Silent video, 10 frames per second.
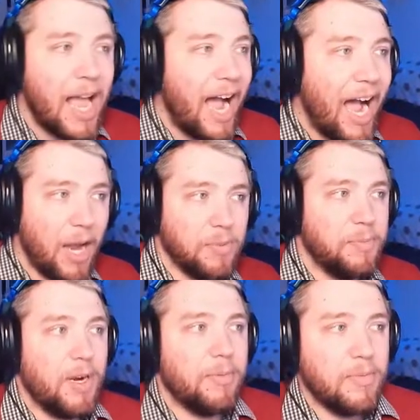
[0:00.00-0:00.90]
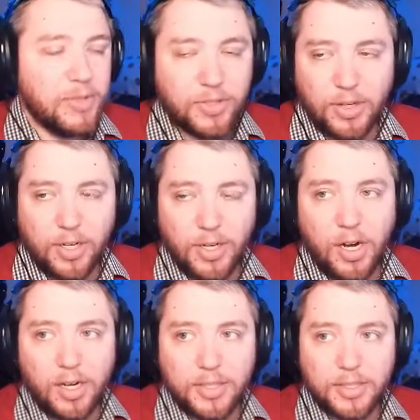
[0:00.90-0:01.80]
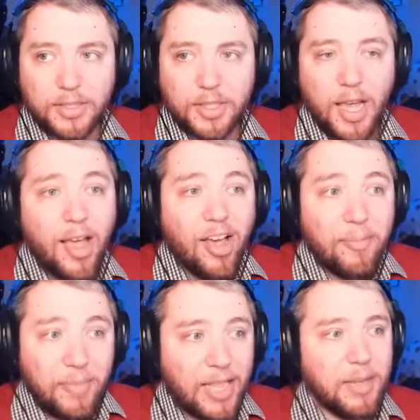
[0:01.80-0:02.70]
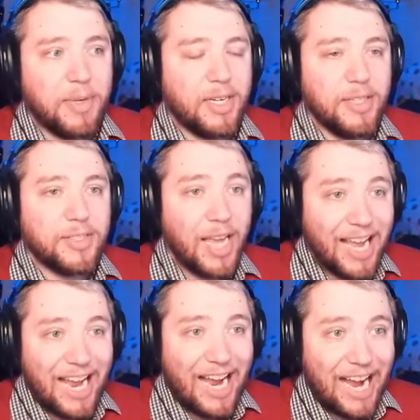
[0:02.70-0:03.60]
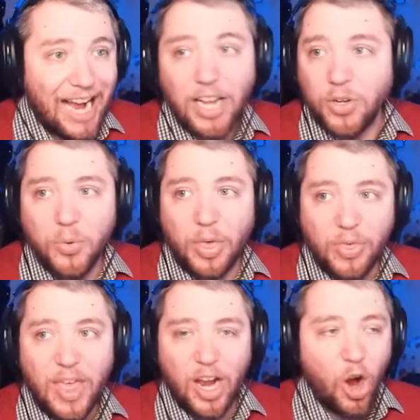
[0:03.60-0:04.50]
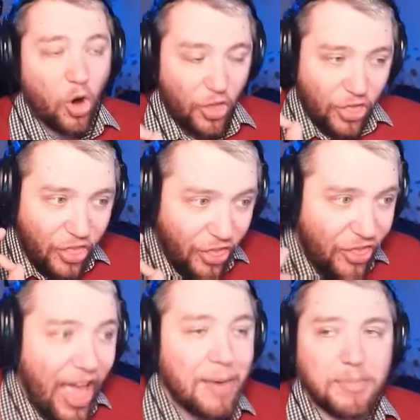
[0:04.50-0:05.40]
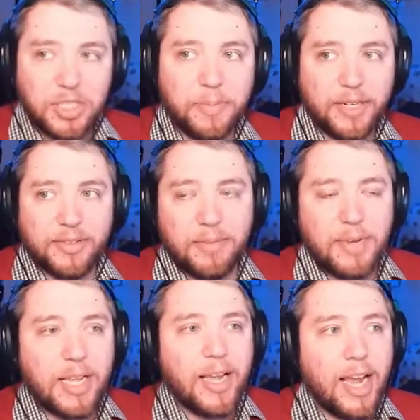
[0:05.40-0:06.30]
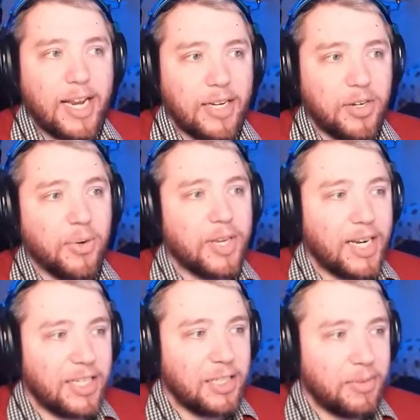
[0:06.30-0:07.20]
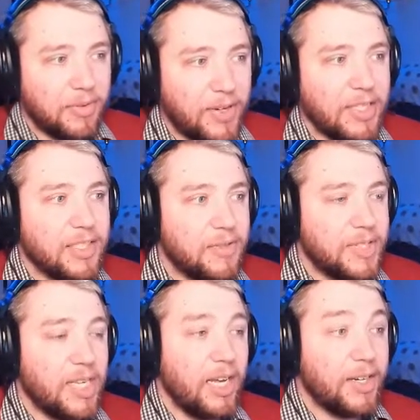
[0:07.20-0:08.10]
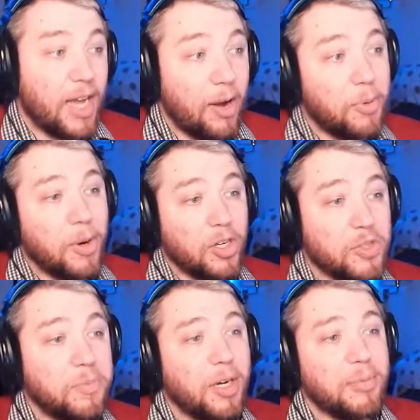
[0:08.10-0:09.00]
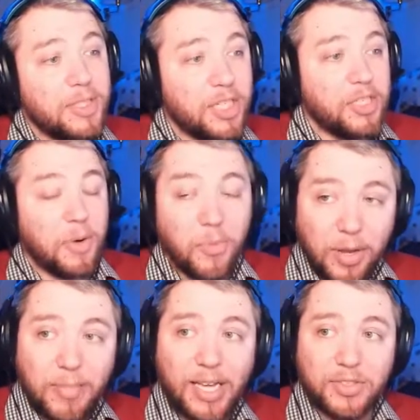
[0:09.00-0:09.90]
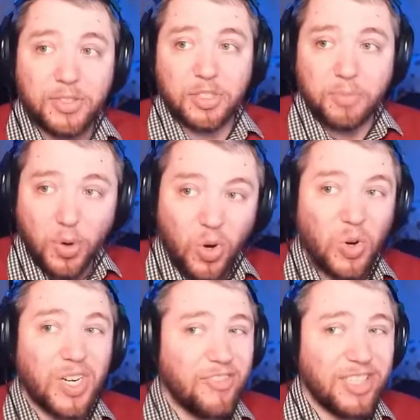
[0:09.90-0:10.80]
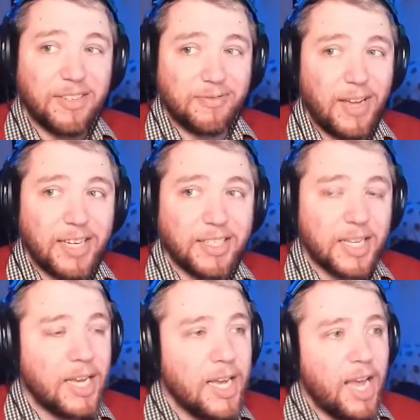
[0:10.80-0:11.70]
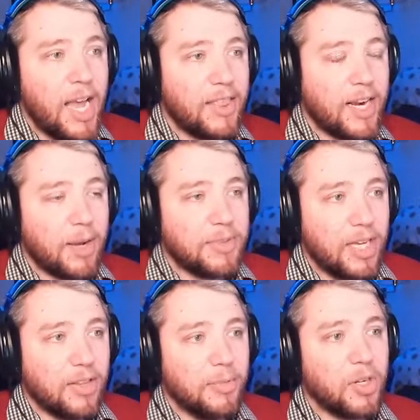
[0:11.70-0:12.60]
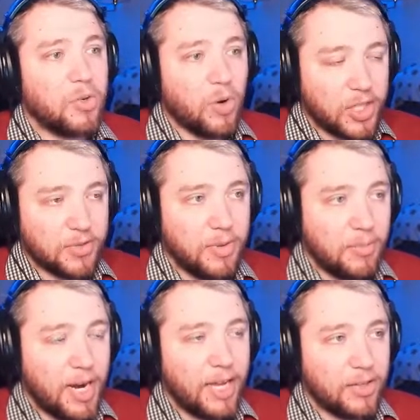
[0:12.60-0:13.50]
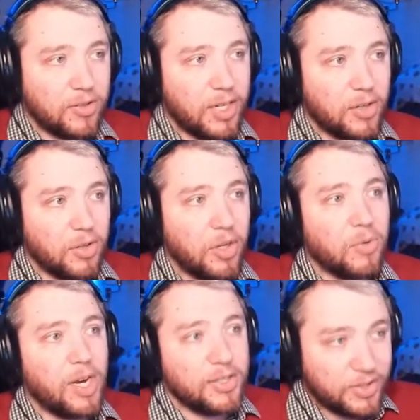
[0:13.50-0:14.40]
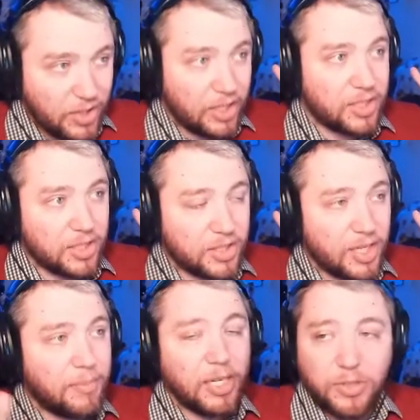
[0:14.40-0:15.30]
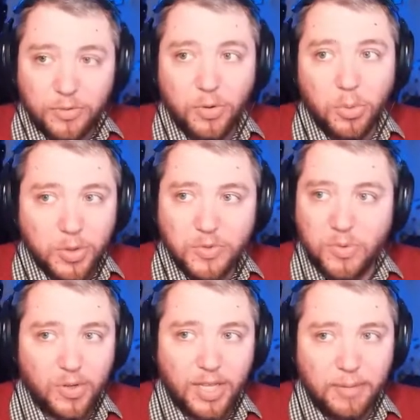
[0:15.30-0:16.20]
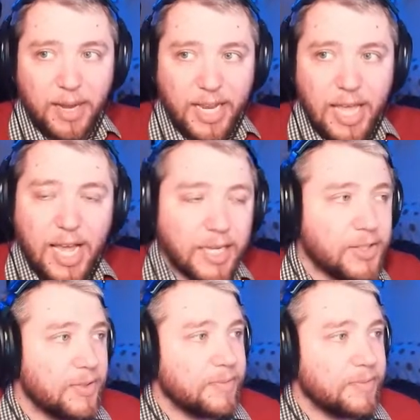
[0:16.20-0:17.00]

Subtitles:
I would probably start on cautious. Mainly because I know that they are that much better than me. And I know that I need to be defensively solid. I would also probably change my wingbacks to support or even defend. And then I would tell them to cross from the hit early crosses and just send my 2 forwards forward like maniacs.